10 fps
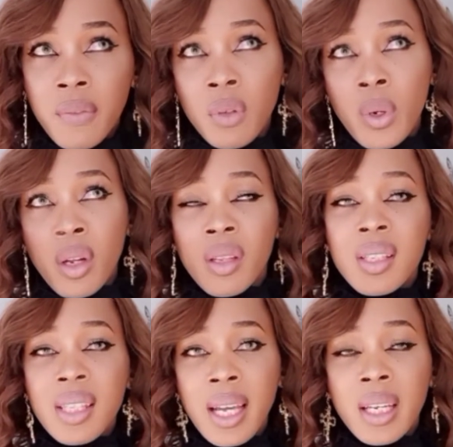you an
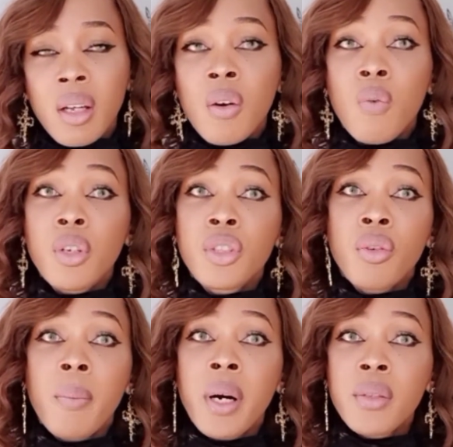understanding of what
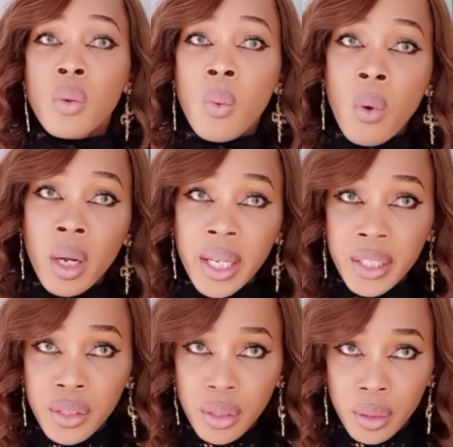you're about to walk
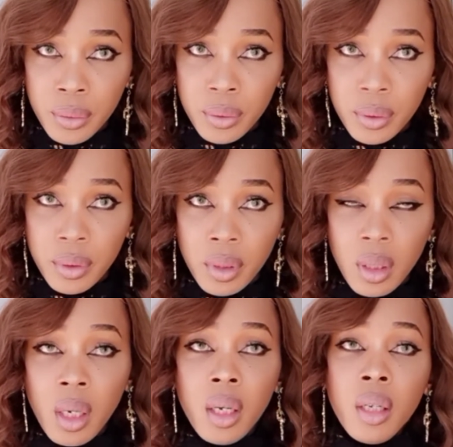into.
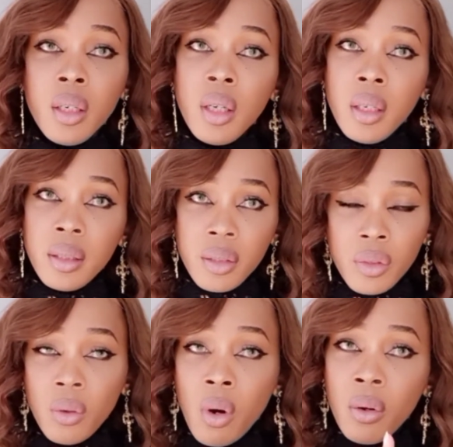
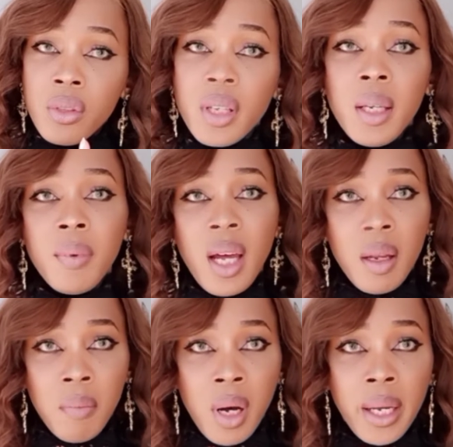So also keep that
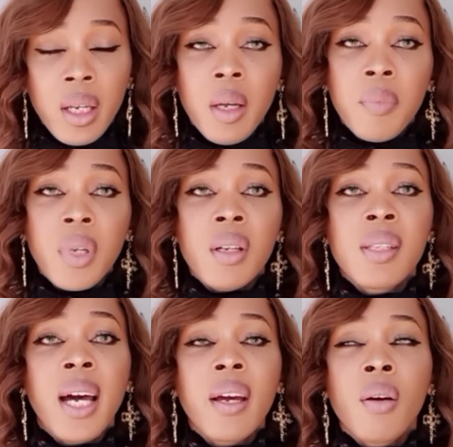in mind, because
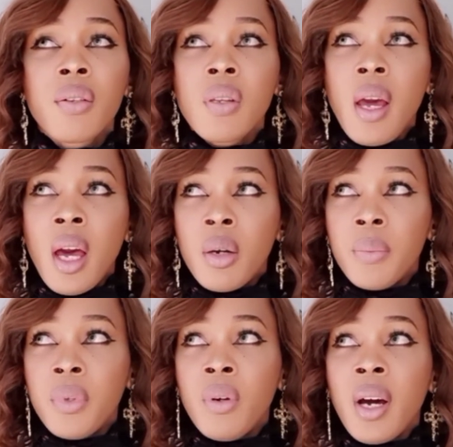that could also help
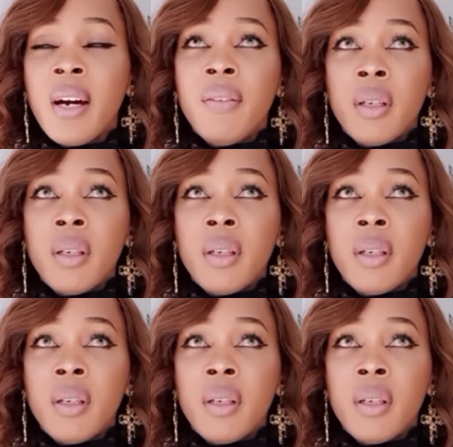you have